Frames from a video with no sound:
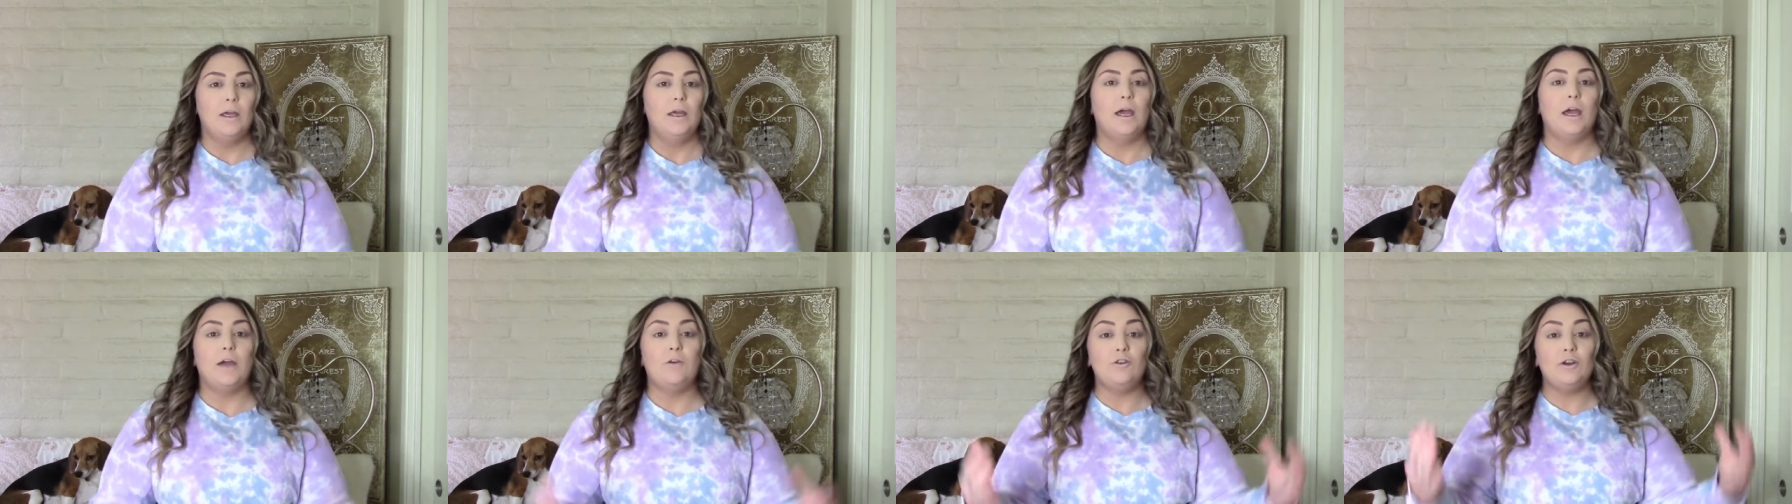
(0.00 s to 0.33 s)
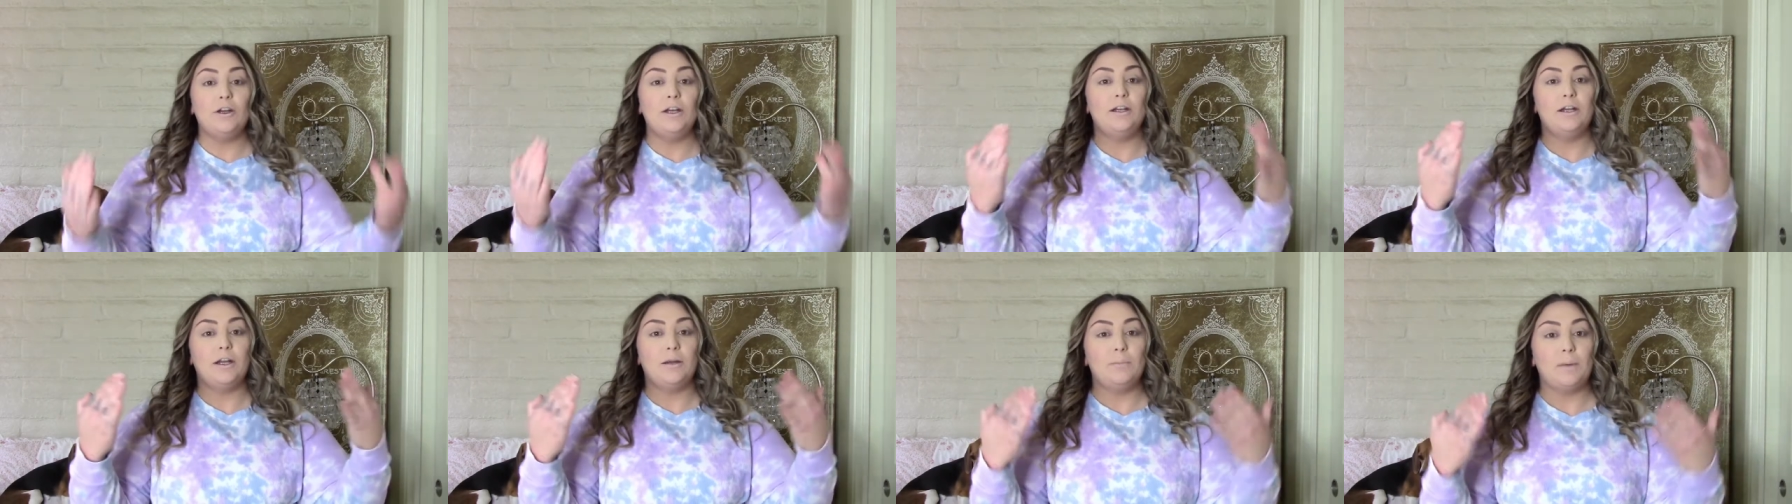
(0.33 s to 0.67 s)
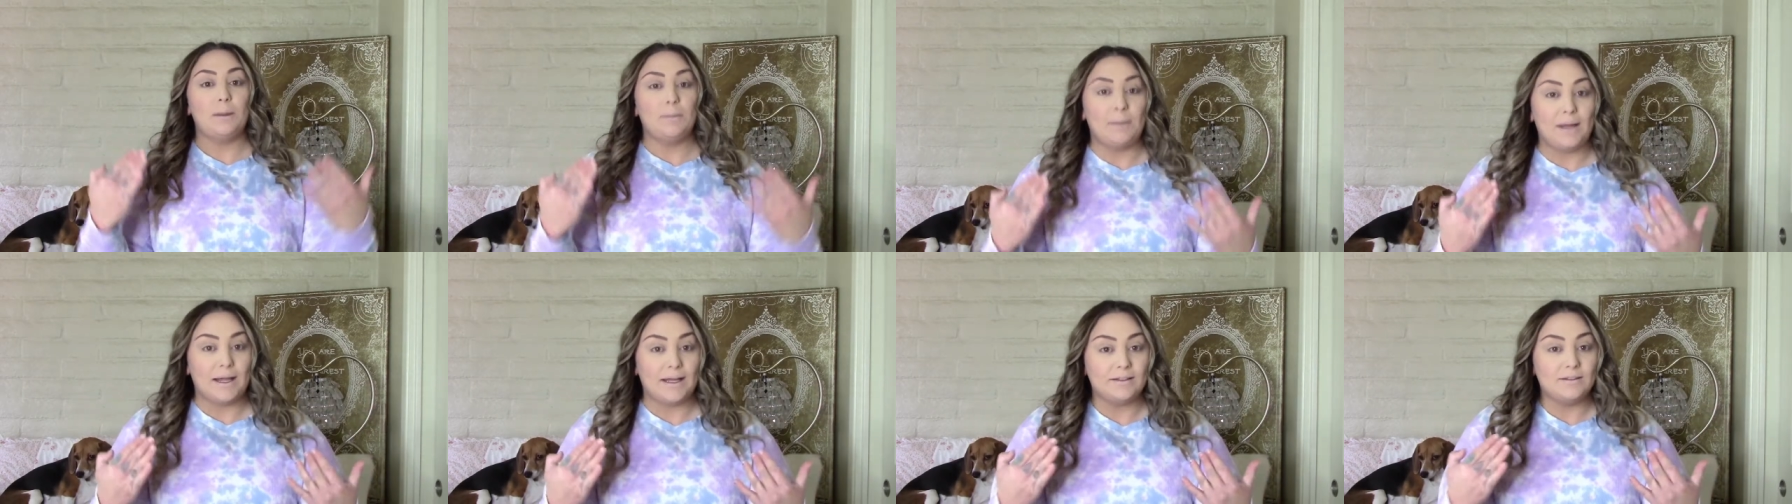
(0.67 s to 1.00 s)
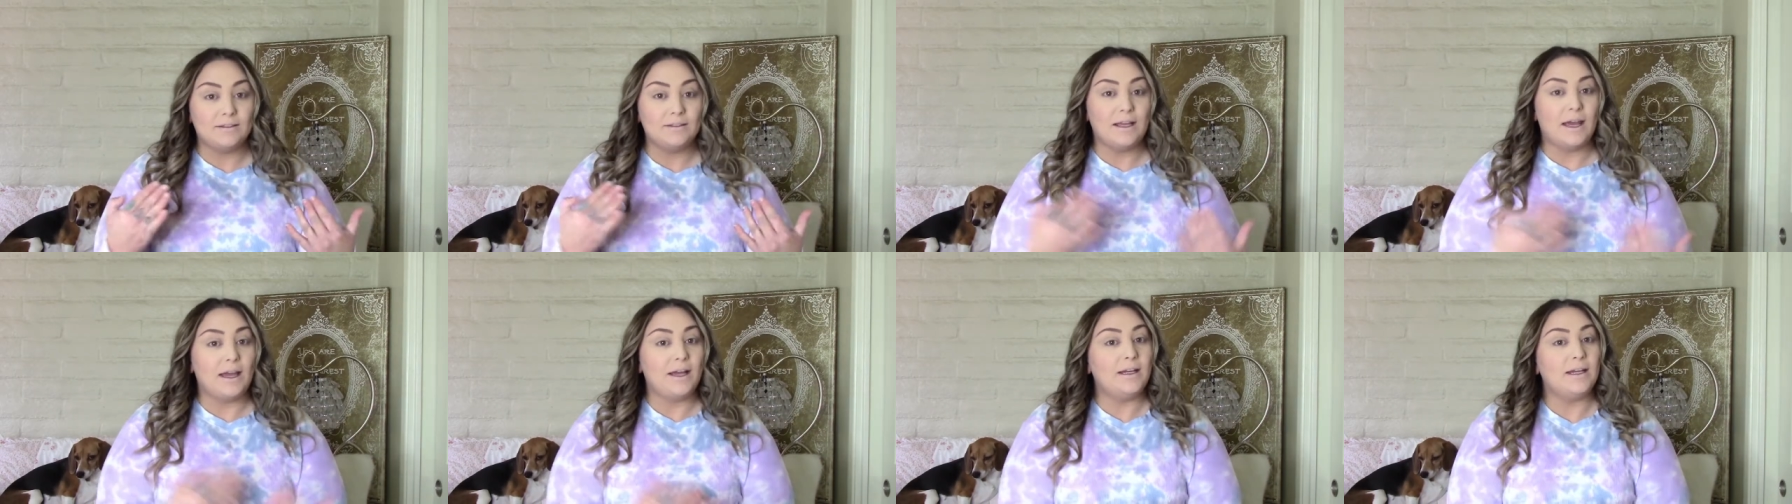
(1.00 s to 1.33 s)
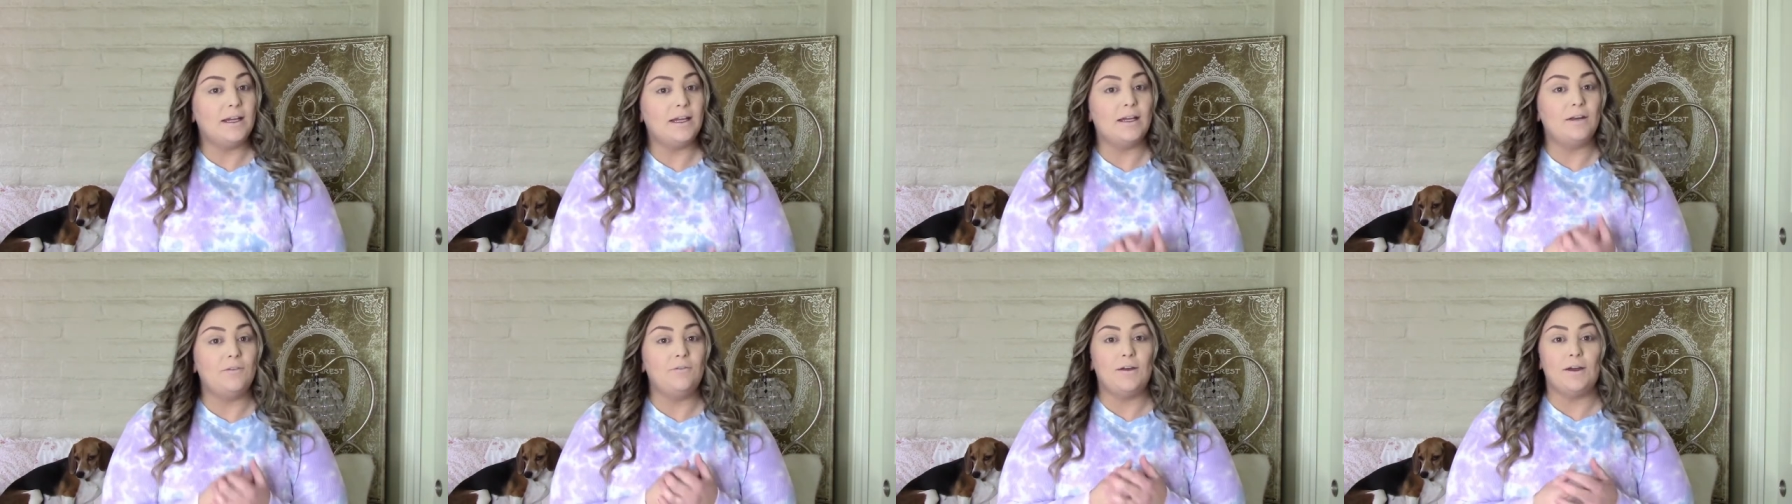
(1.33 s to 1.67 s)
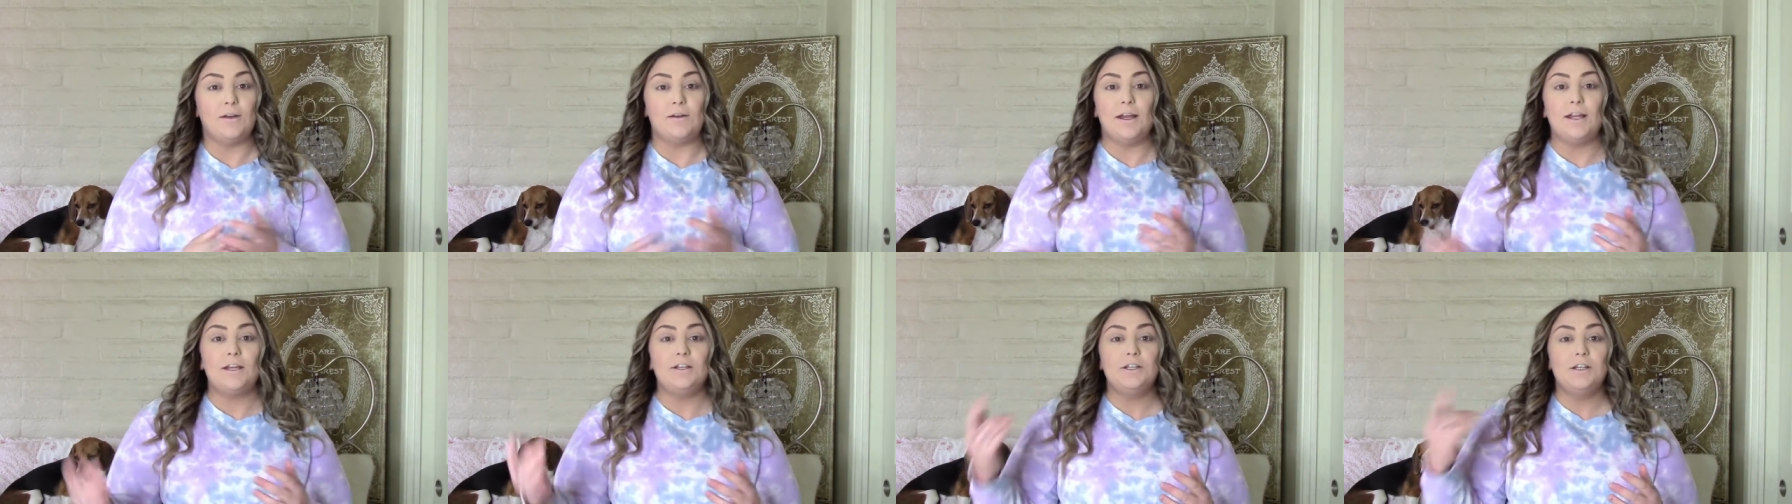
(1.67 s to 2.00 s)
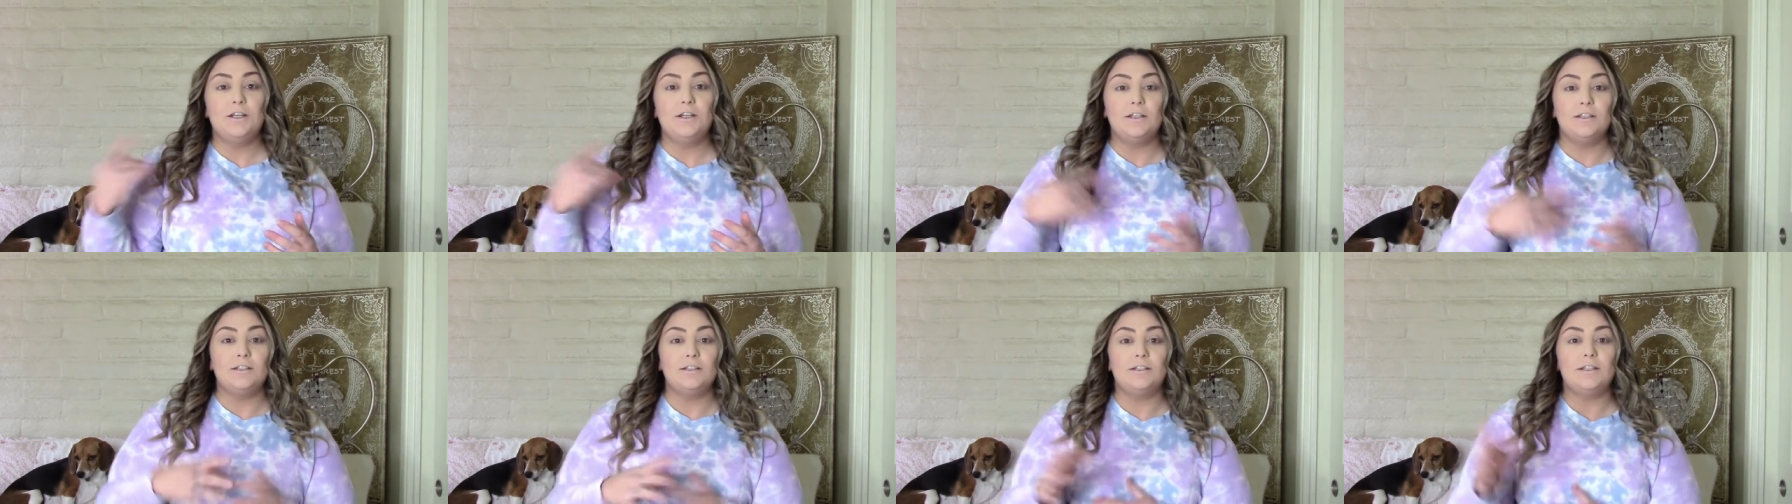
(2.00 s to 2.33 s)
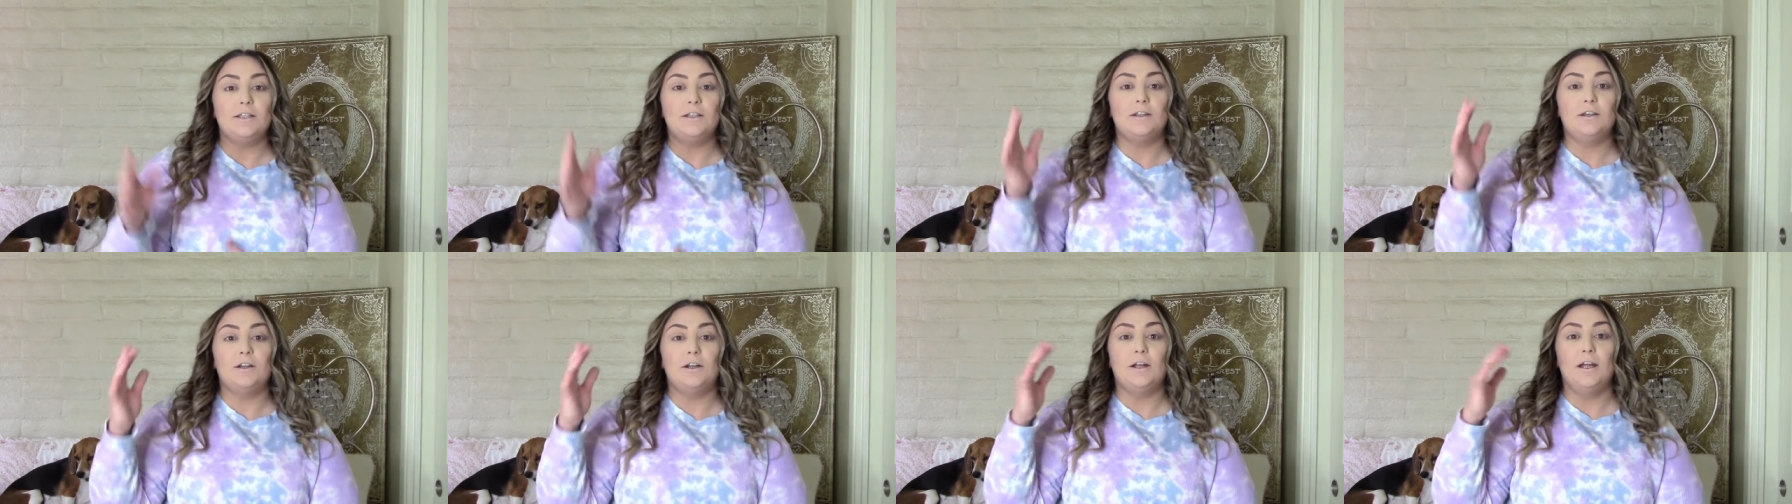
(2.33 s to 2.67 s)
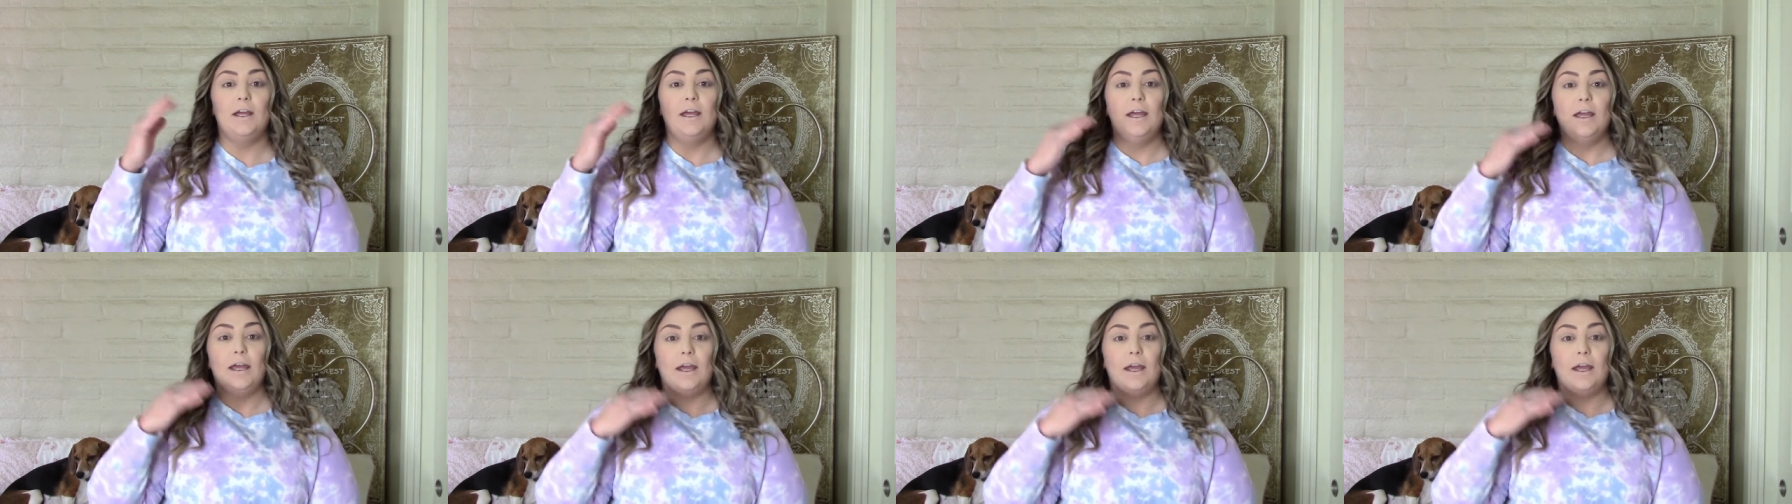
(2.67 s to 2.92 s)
I already done my base. I did foundation, concealer,